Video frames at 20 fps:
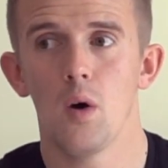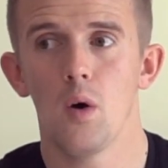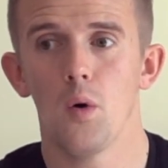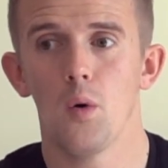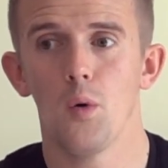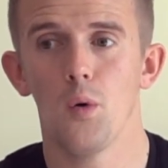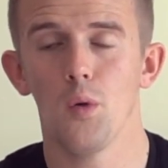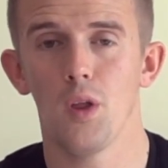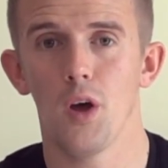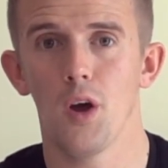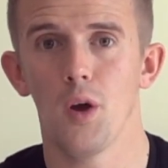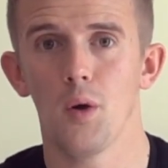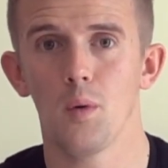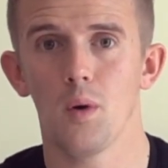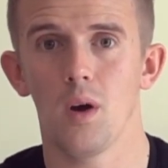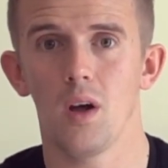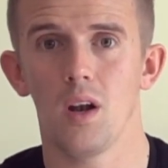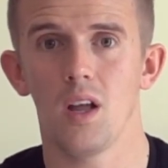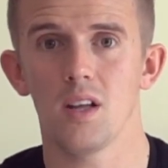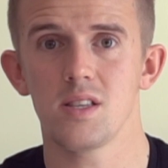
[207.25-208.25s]

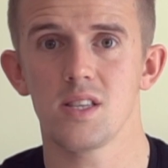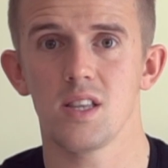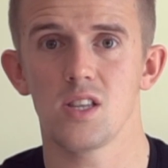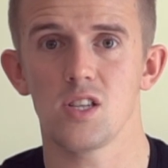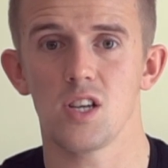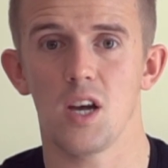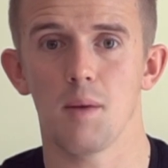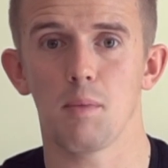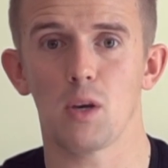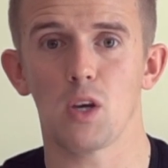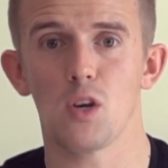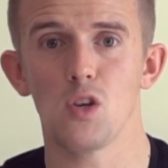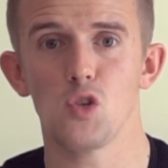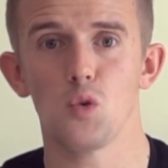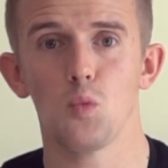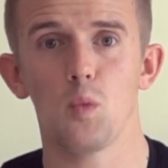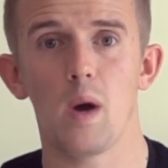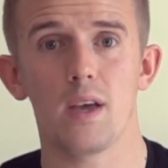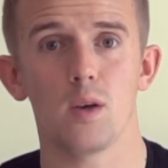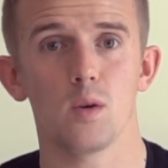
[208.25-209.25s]
although a lot of the time, because
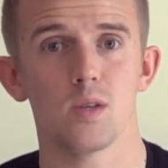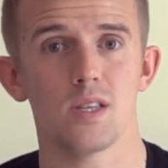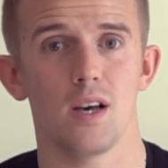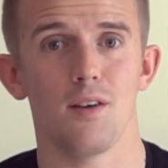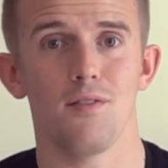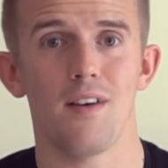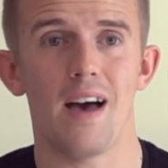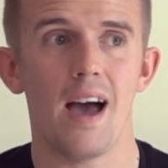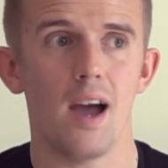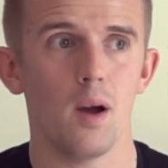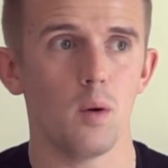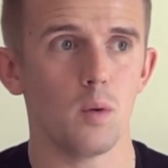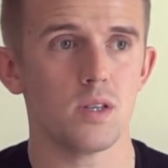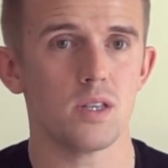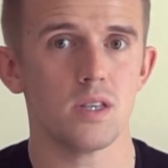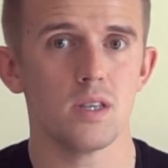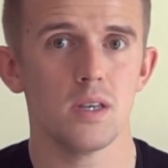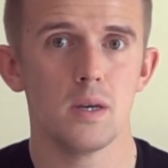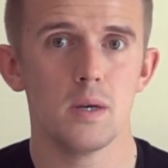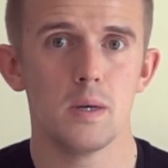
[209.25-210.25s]
you wear yourself
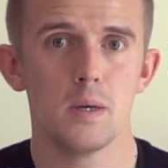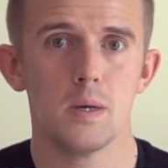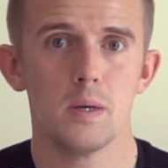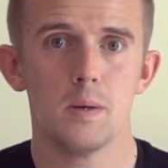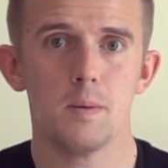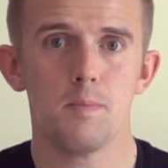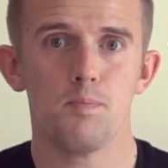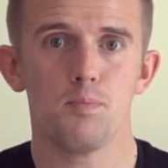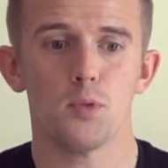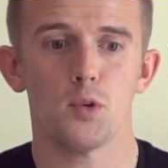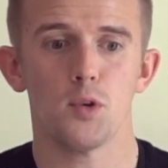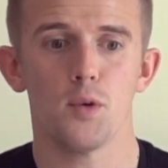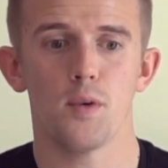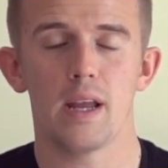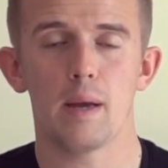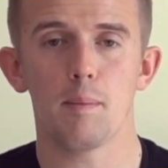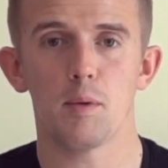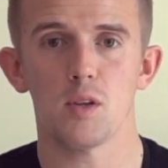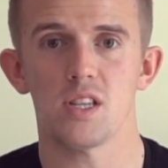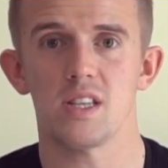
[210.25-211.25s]
out, you're
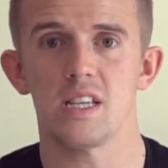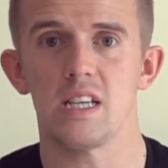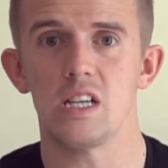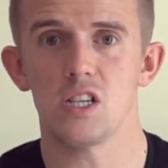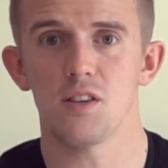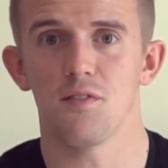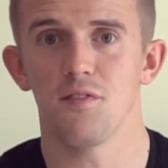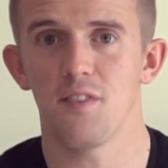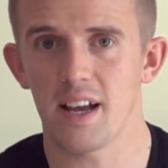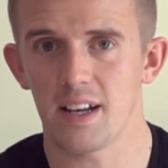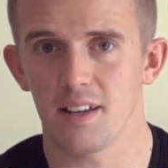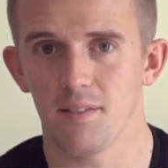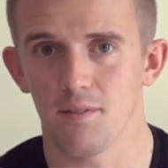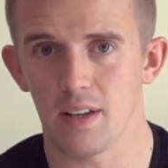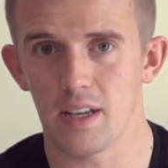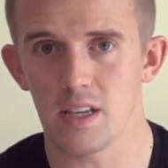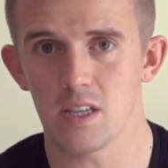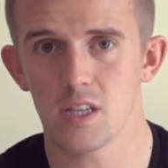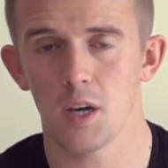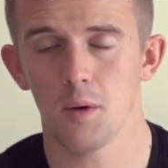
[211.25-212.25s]
unable to teach
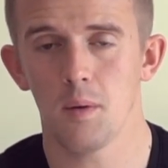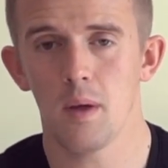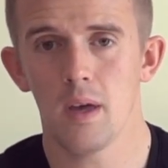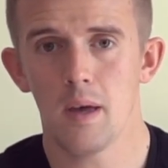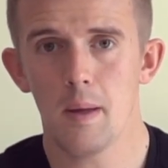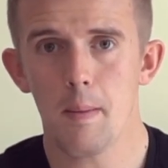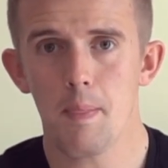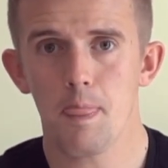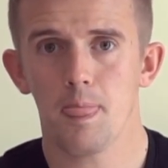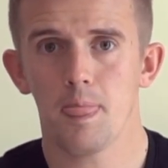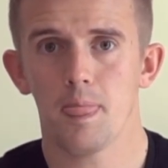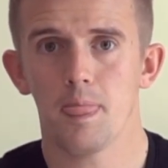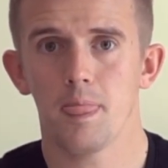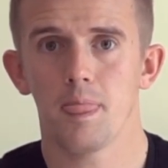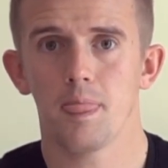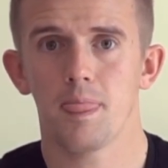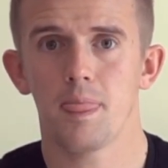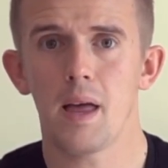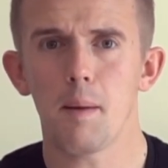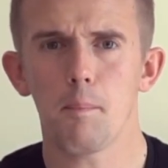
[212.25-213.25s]
effectively. So
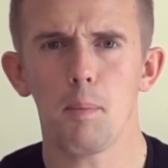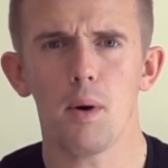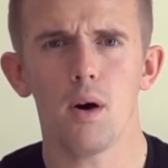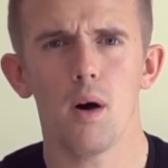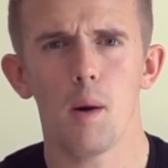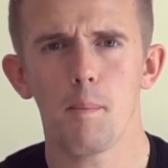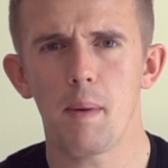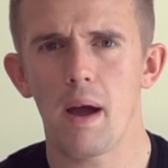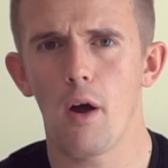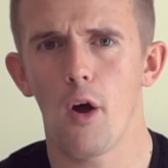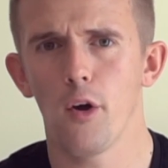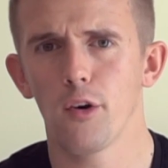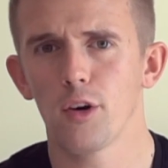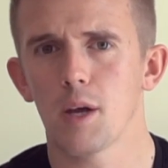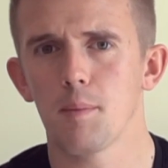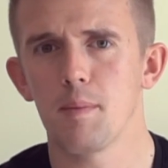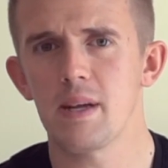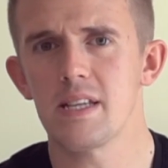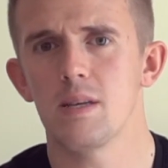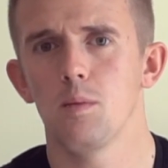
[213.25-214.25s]
that part about
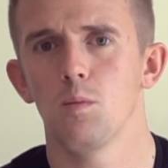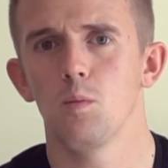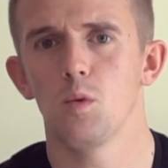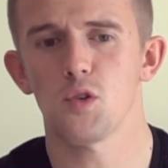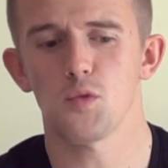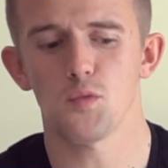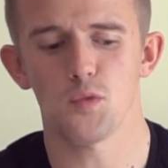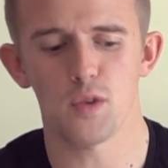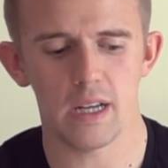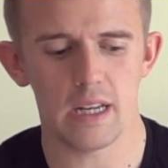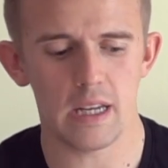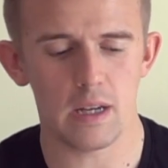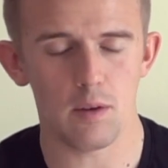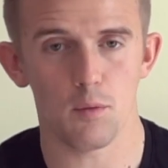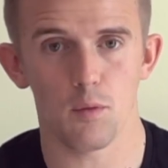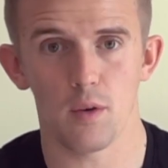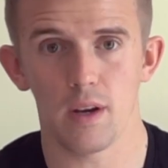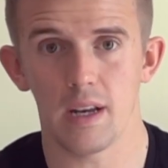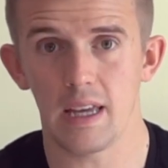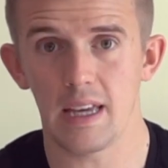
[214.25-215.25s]
uncommitting was really,
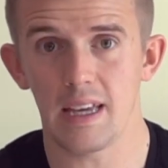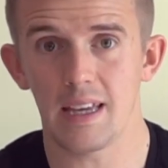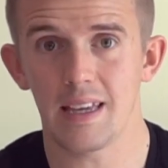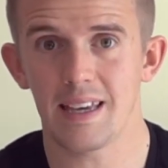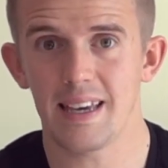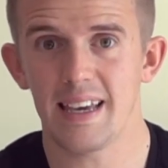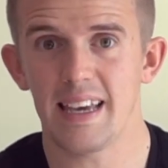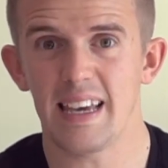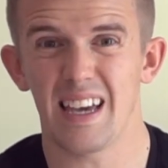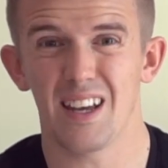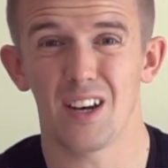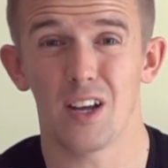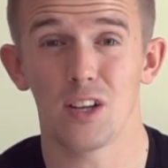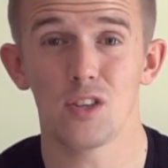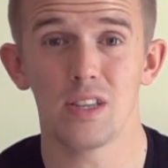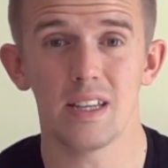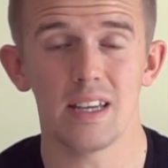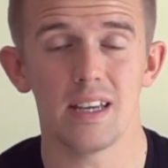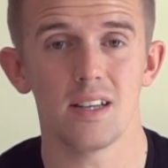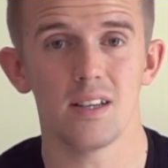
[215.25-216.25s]
really key, and
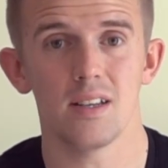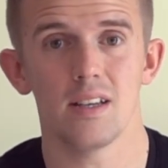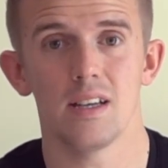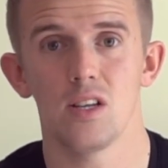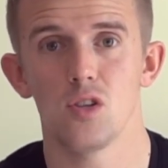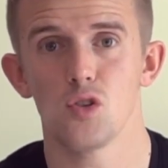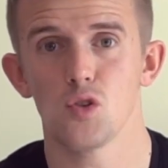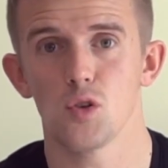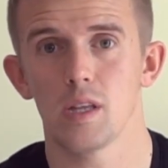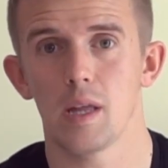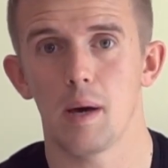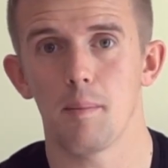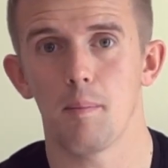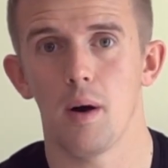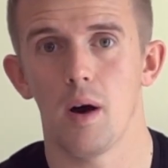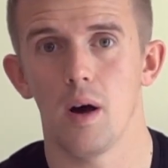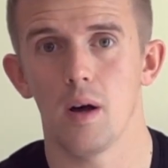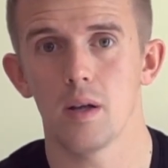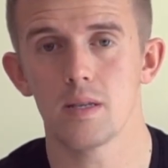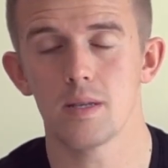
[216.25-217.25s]
I did enjoy that
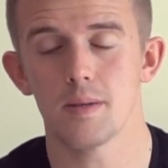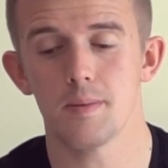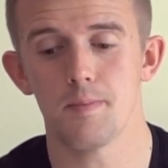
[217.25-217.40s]
part.